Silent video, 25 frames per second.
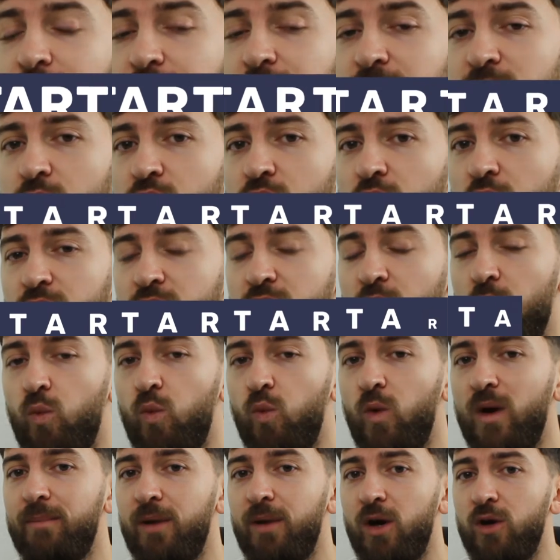up your own
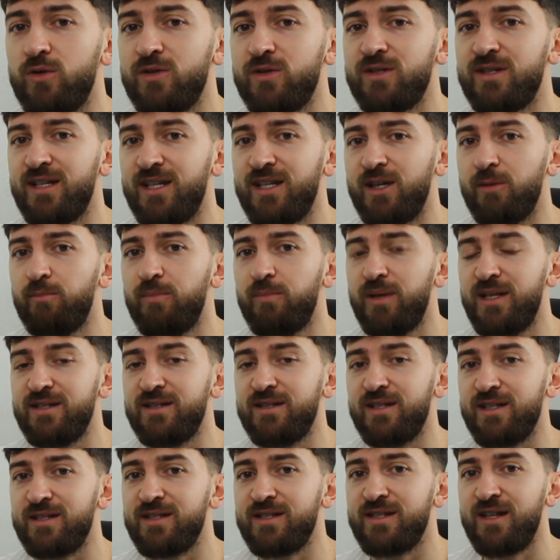web hosting
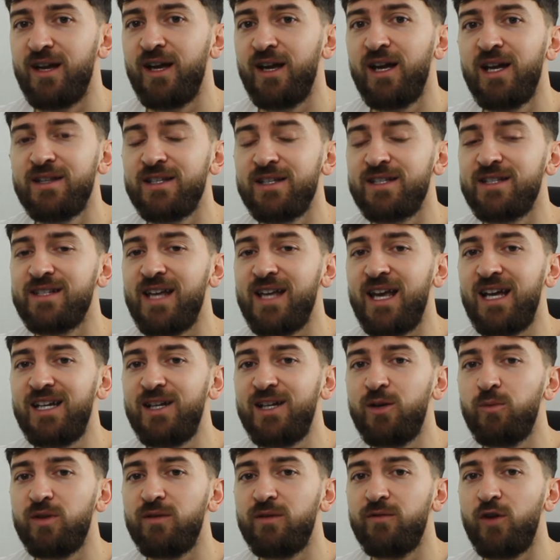business. This is
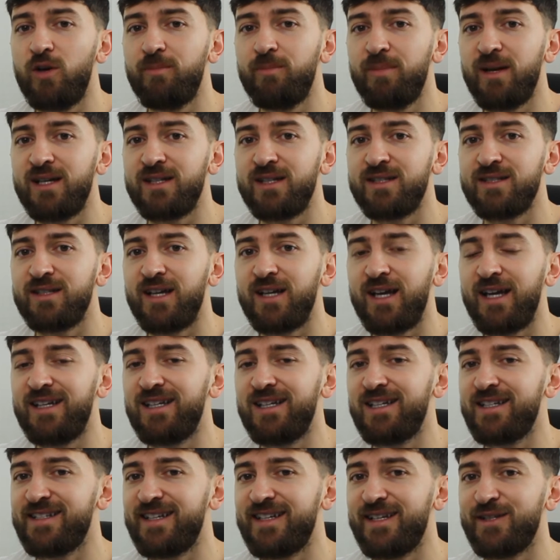Elliot with Verpex
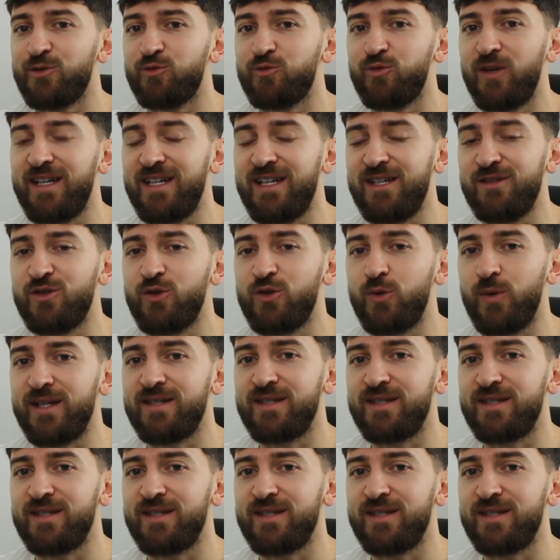and let's get straight into